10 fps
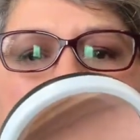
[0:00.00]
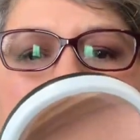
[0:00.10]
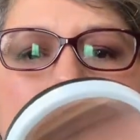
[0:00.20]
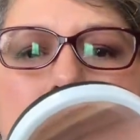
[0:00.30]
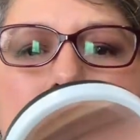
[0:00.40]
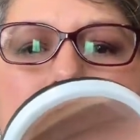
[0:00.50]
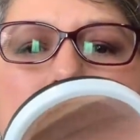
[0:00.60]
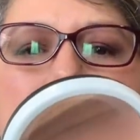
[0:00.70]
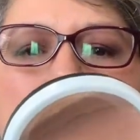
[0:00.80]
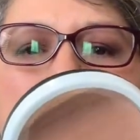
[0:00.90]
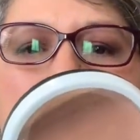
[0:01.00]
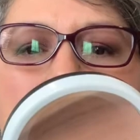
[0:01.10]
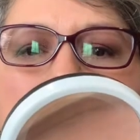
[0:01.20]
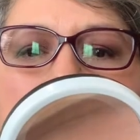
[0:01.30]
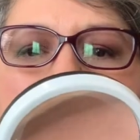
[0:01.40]

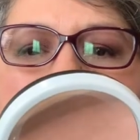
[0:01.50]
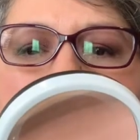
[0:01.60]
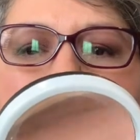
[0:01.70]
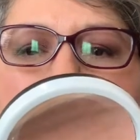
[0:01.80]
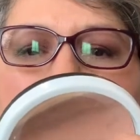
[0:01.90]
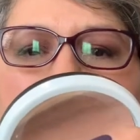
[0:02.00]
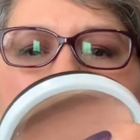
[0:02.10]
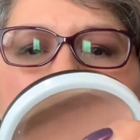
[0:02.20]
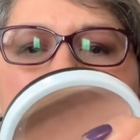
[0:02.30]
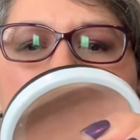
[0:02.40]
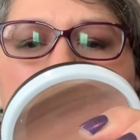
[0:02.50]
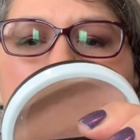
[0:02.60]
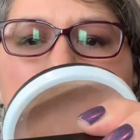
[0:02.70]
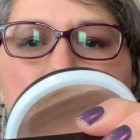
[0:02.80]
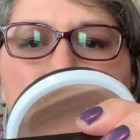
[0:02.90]
Candelglow Sheer Perfecting
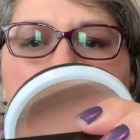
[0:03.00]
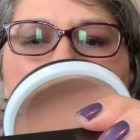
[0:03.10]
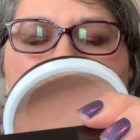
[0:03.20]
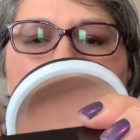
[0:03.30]
Powder.